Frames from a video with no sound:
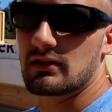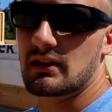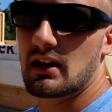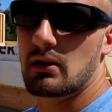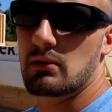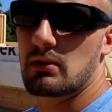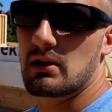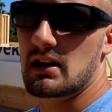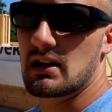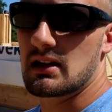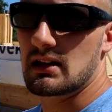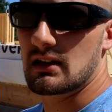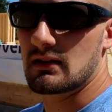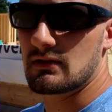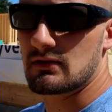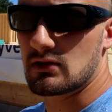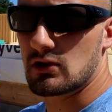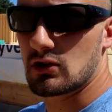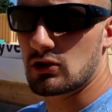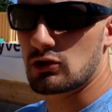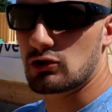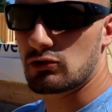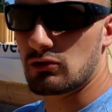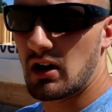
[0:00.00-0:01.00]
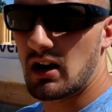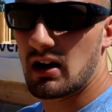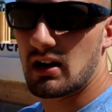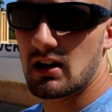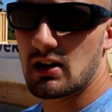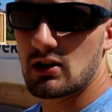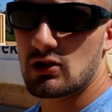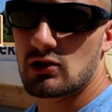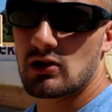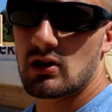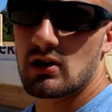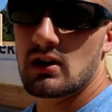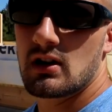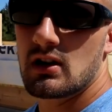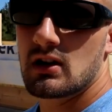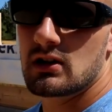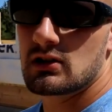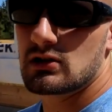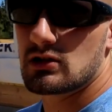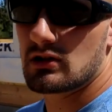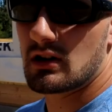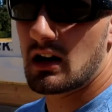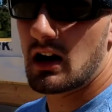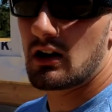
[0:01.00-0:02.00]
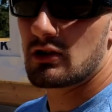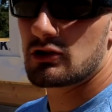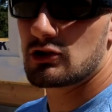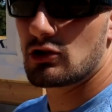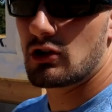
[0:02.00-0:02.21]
That way it gives good drainage to your house.